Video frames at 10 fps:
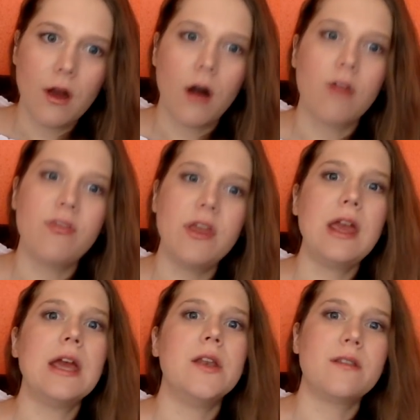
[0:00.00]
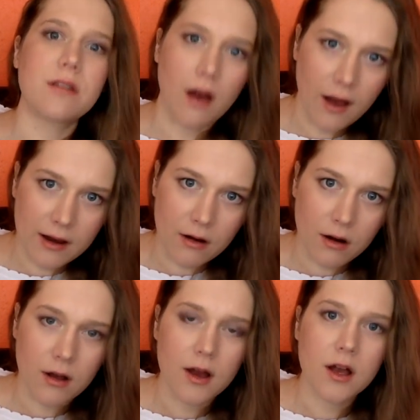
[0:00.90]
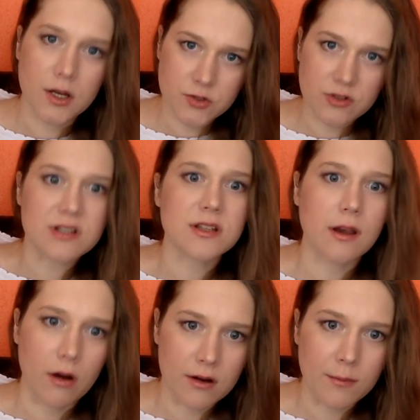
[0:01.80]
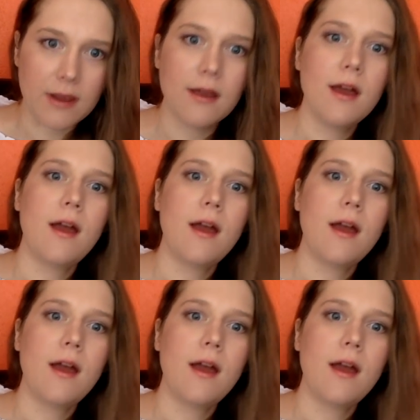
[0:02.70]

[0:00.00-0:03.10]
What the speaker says: of the entire country's economy,